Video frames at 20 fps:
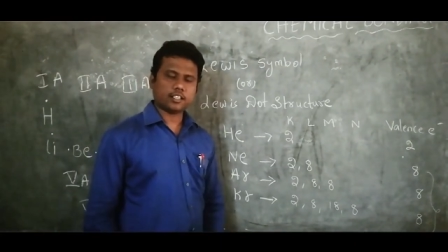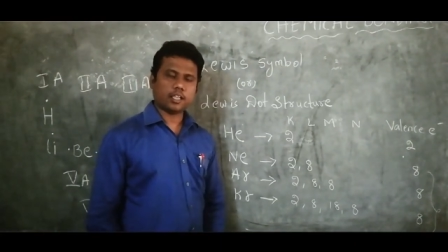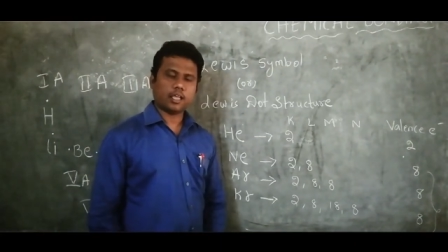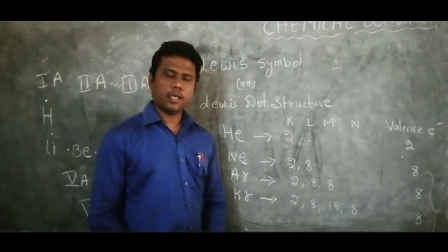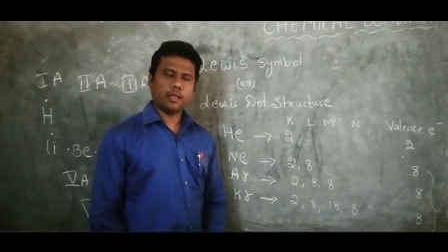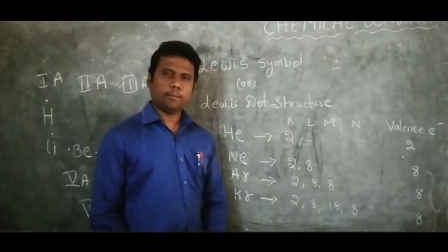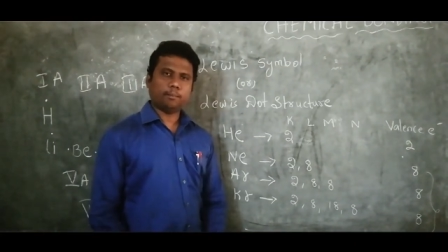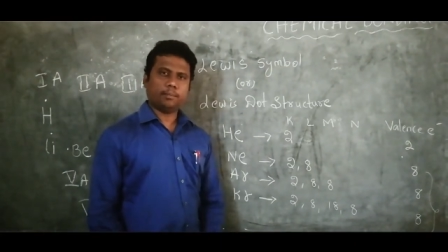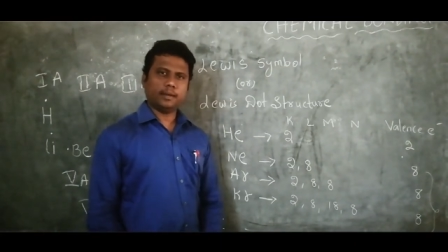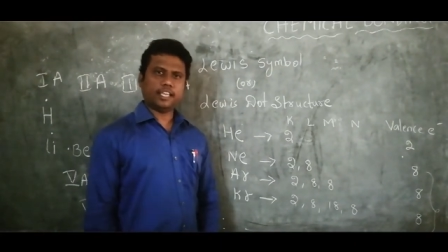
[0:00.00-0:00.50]

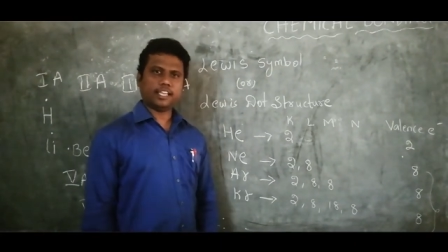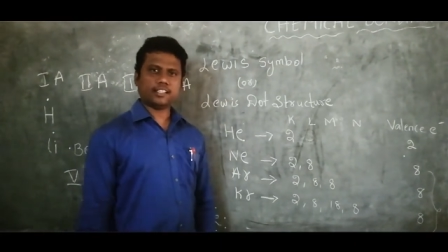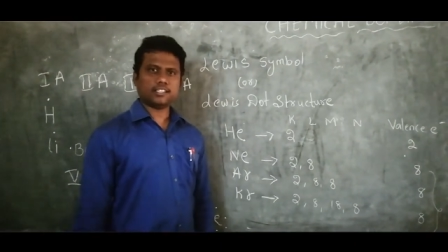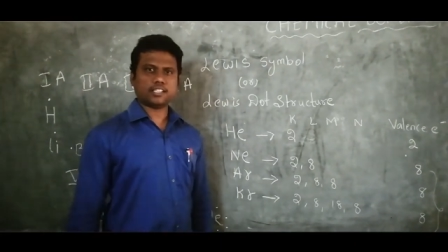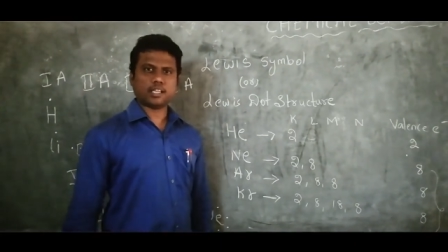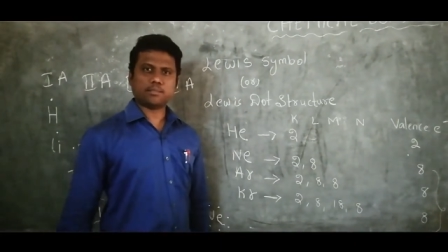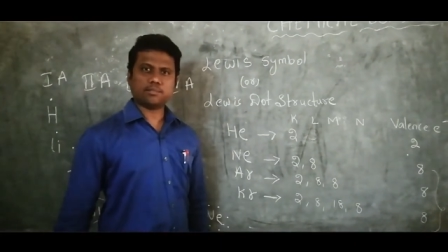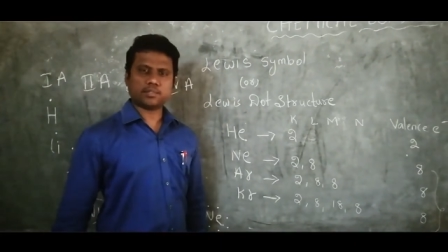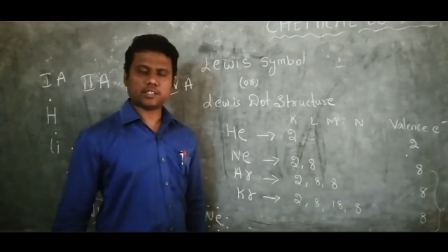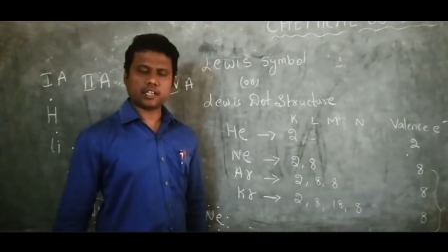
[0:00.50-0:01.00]
please
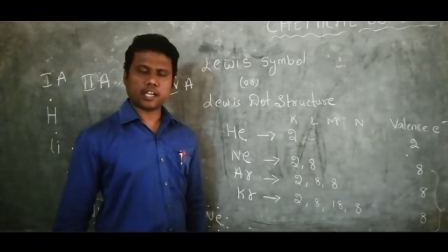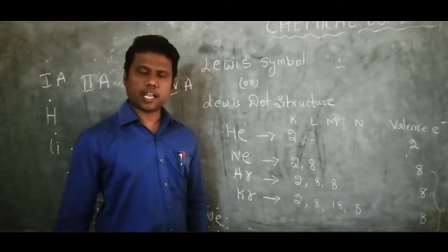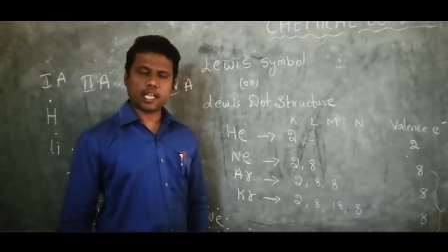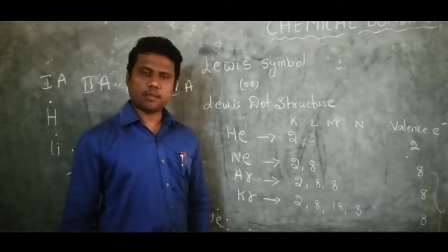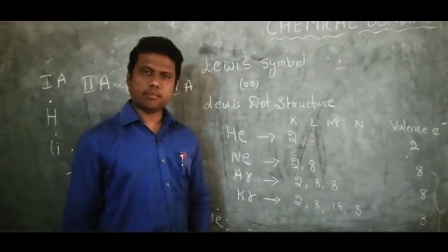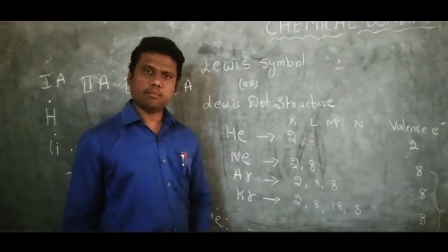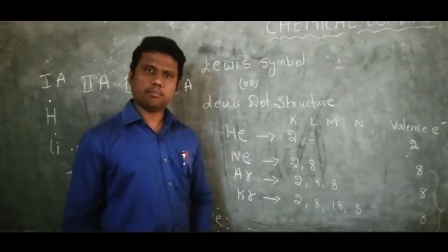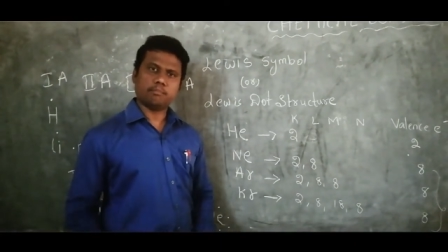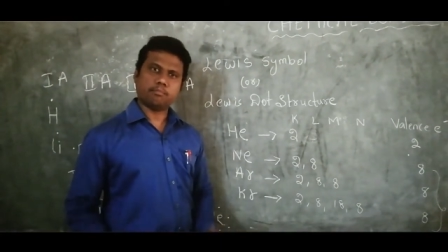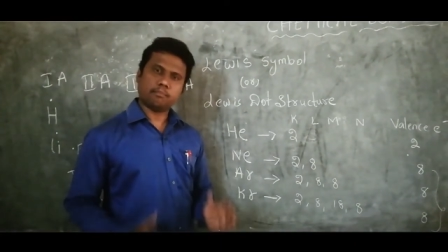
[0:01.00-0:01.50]
subscribe
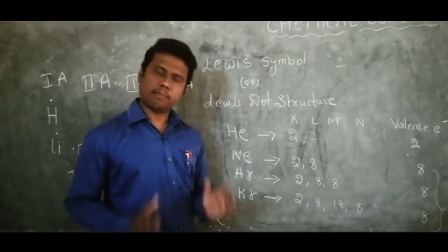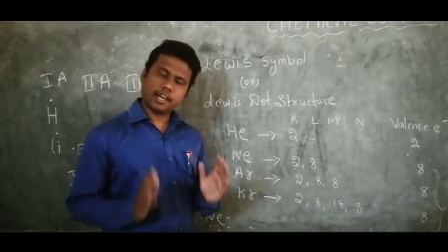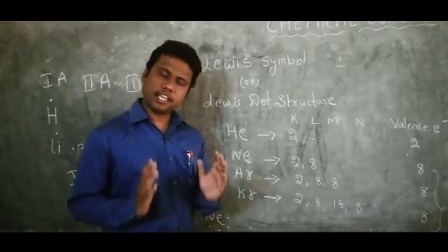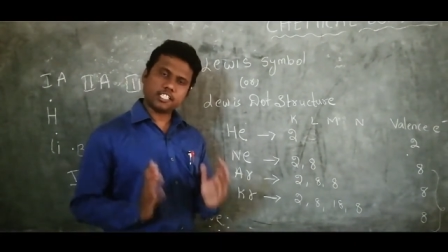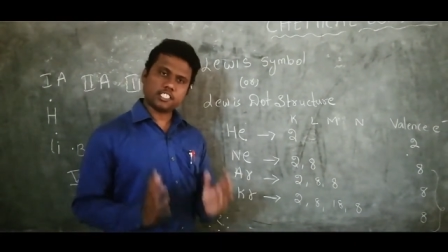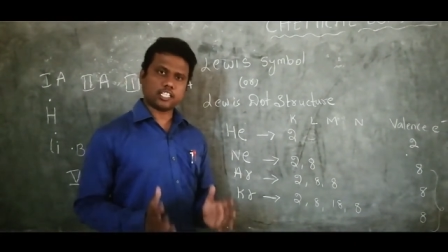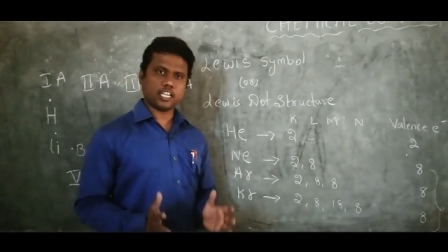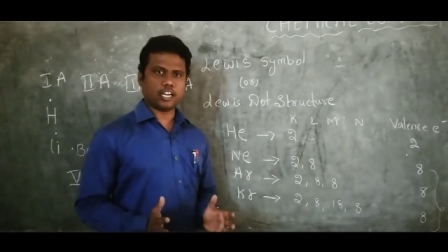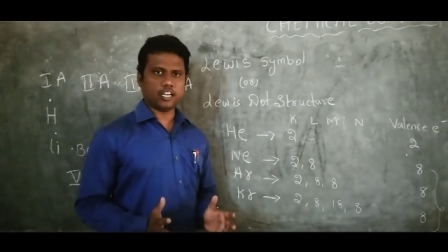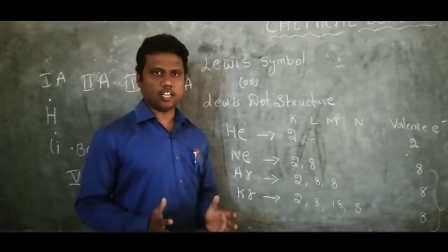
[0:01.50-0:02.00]
my
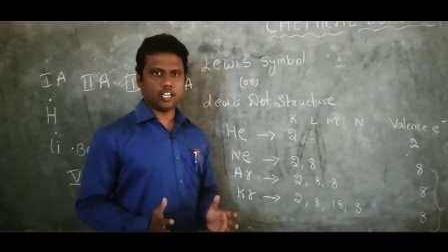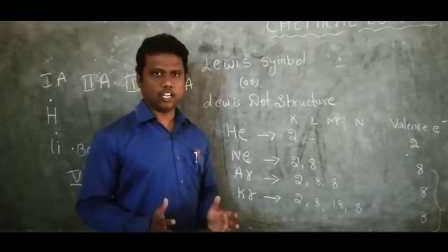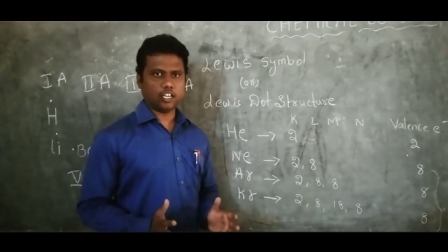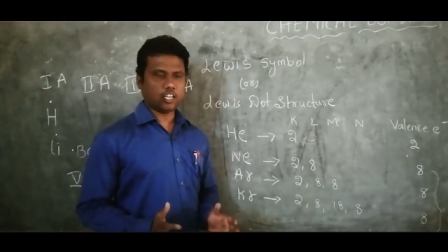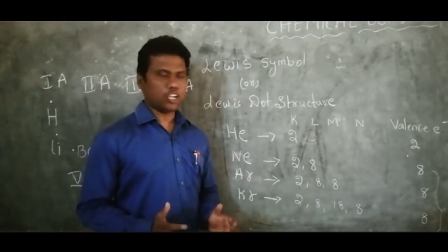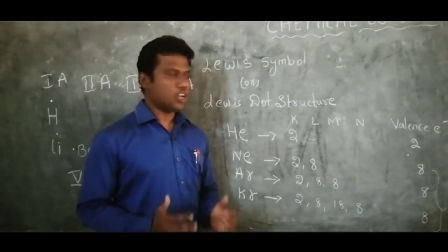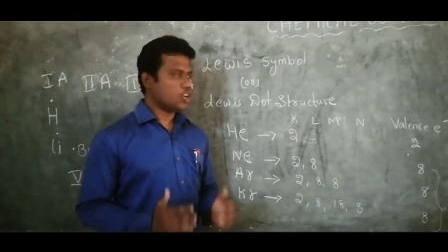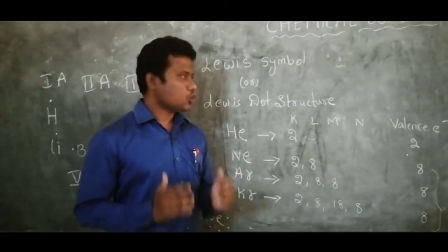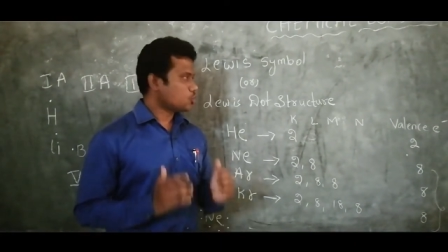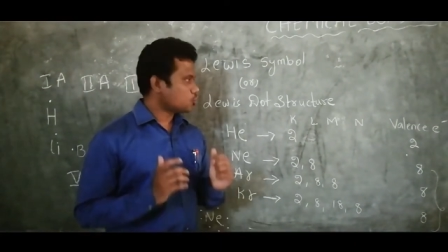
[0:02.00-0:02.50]
channel
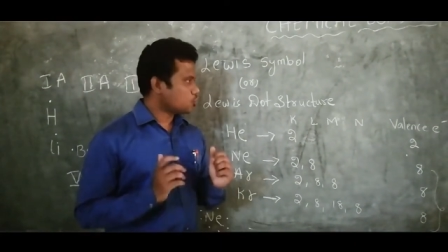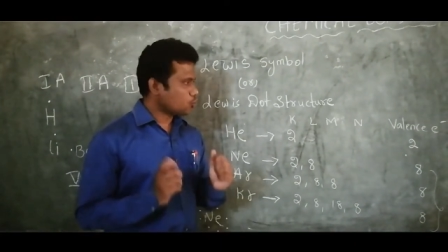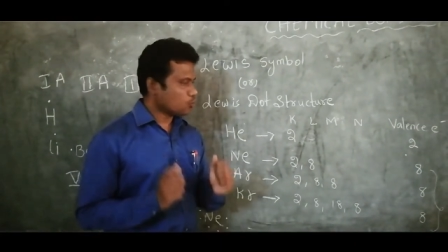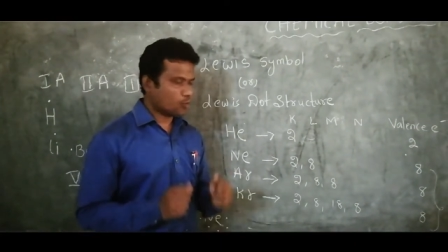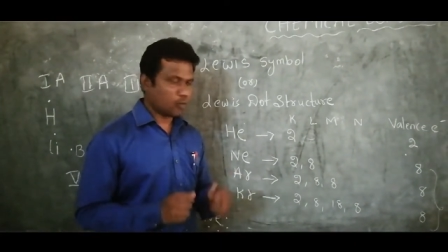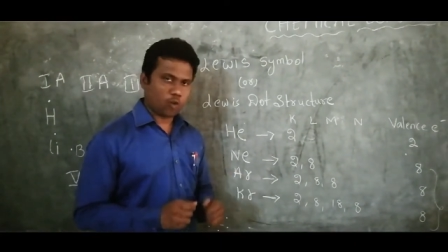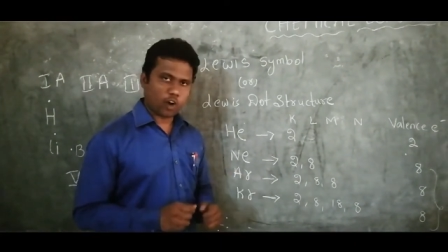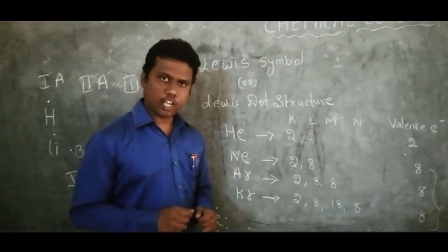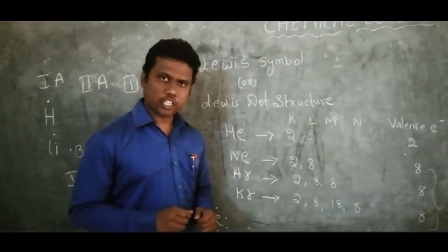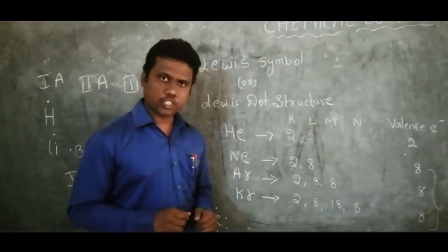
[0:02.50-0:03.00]
to
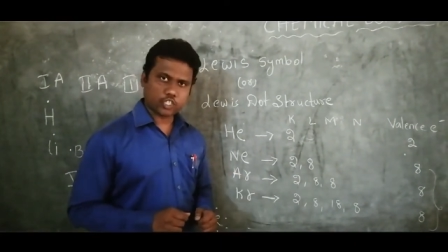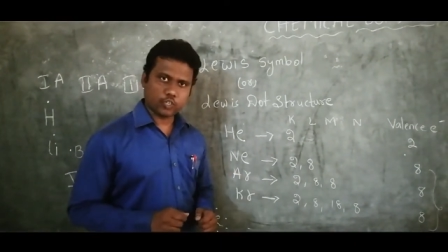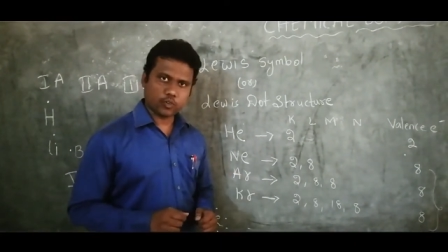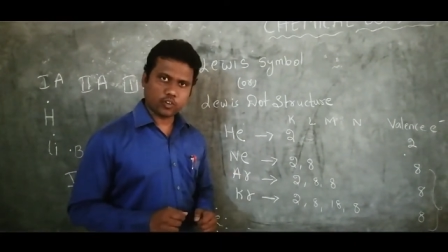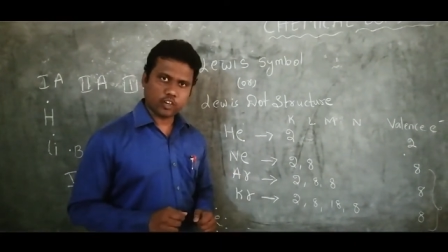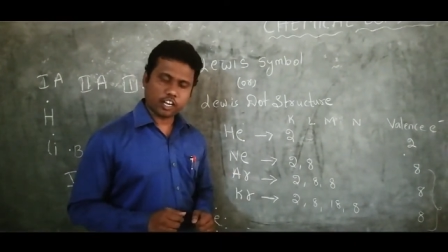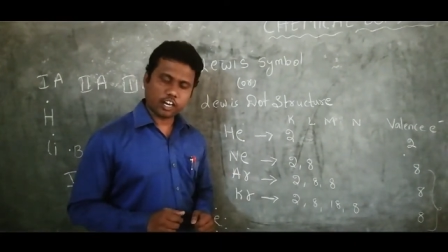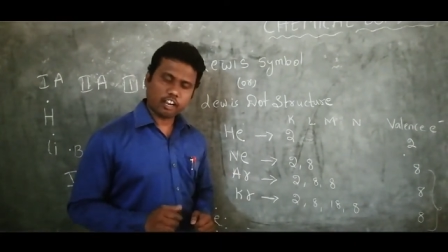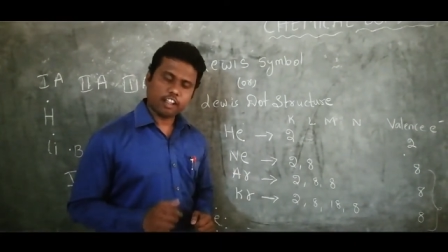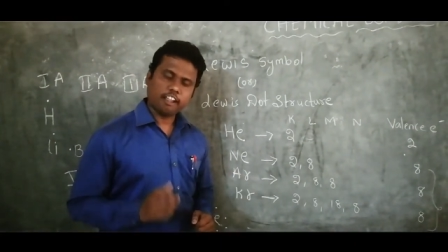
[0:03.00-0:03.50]
watch your
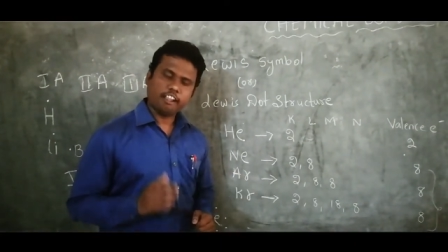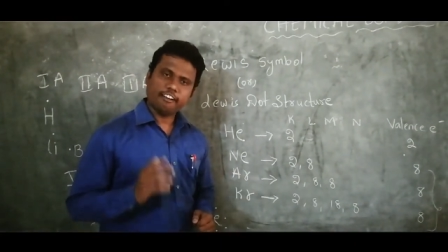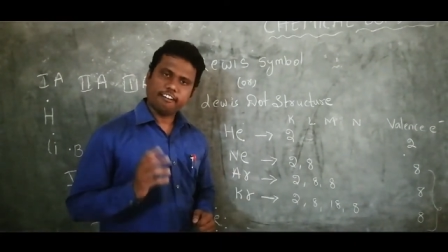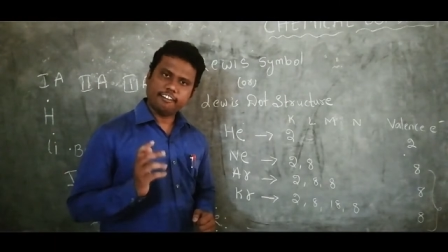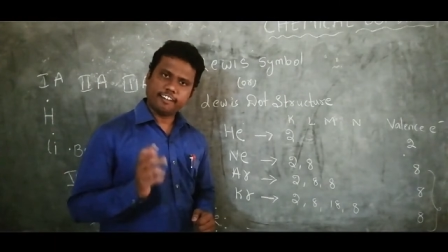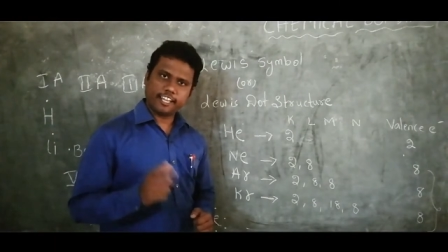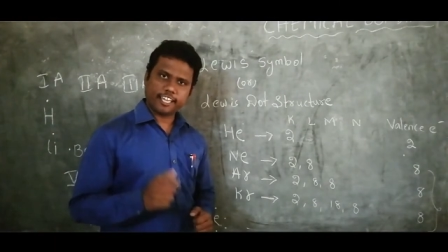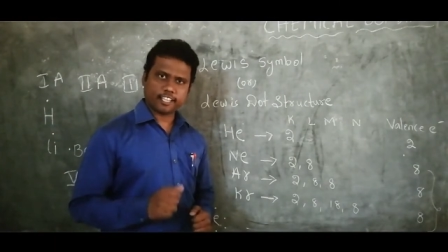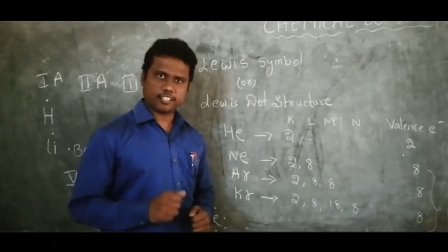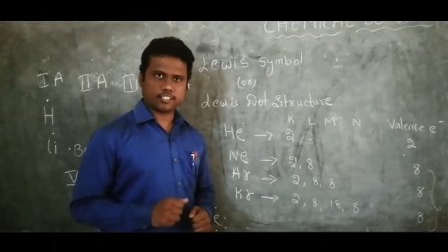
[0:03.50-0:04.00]

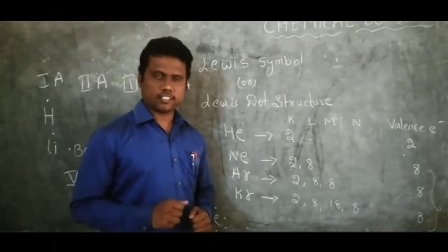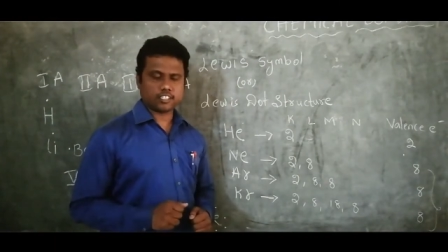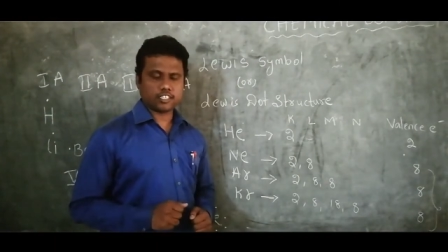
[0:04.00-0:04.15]
next